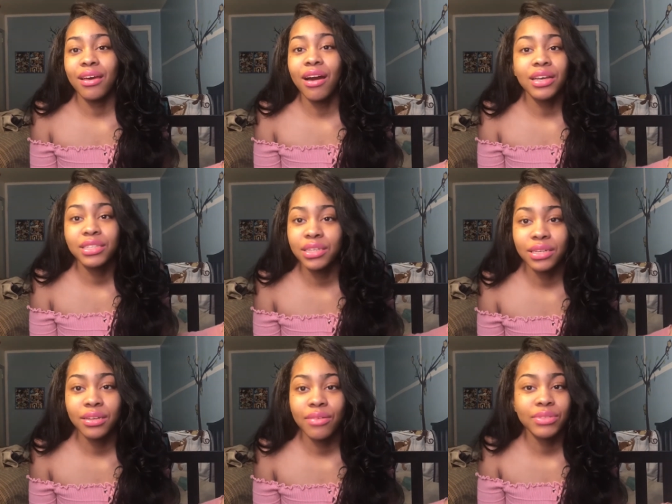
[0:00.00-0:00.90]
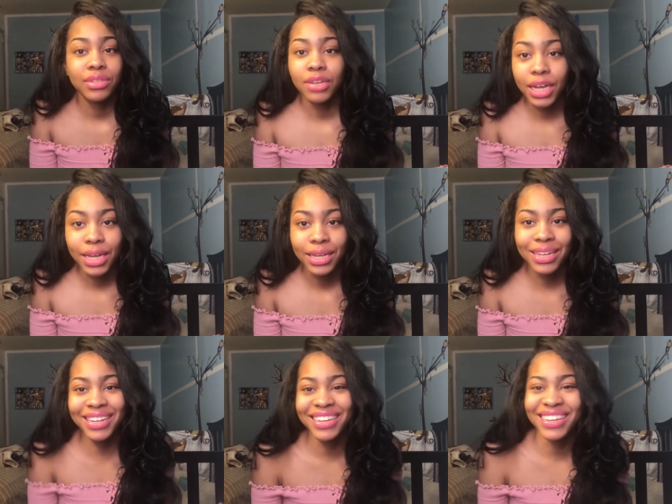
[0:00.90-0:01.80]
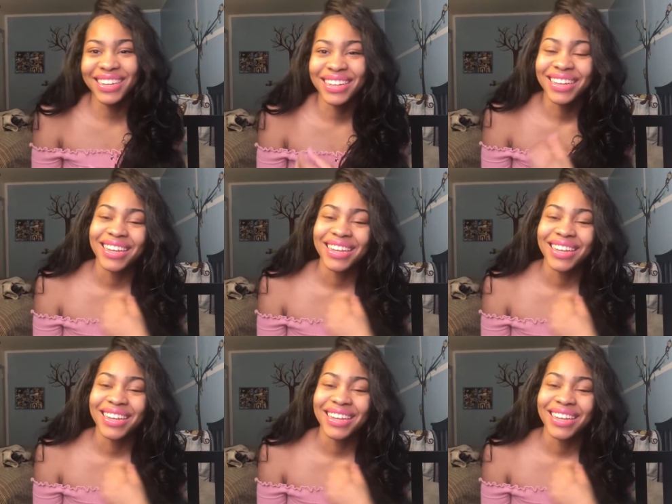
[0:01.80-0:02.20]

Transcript: Oscar. I was trying.